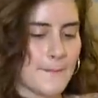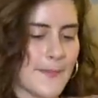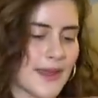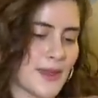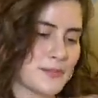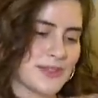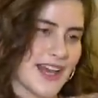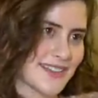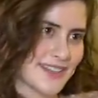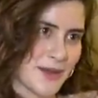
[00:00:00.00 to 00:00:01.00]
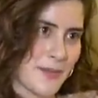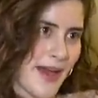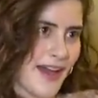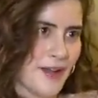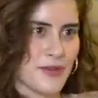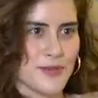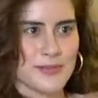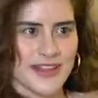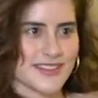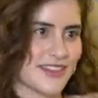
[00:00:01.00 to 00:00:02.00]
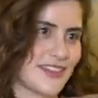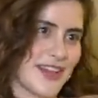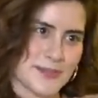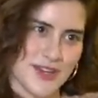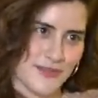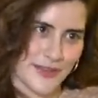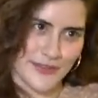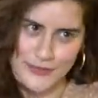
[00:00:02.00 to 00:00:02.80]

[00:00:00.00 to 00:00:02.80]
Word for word: big plastic bag with a plastic clamshell full of